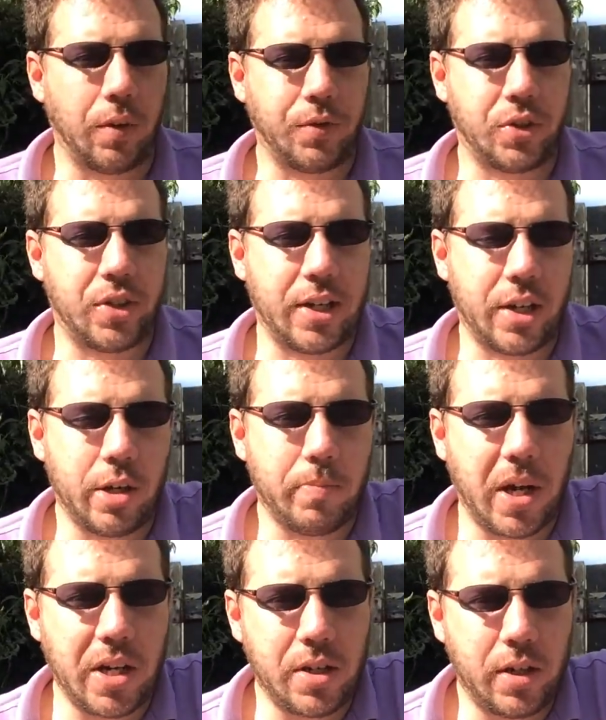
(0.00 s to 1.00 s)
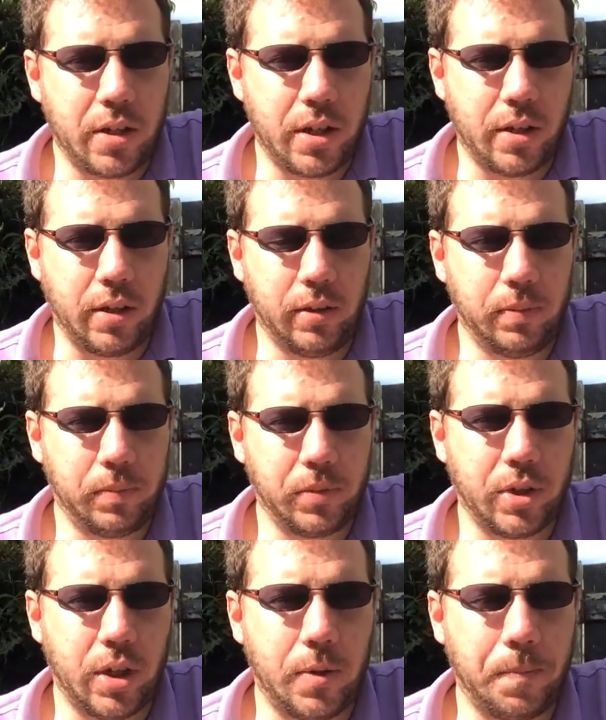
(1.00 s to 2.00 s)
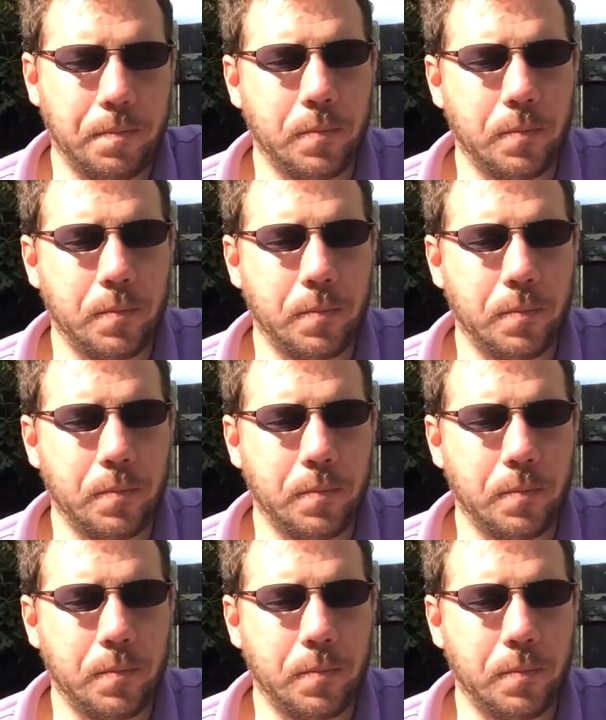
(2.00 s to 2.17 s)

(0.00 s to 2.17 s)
just had an amazing dinner, so.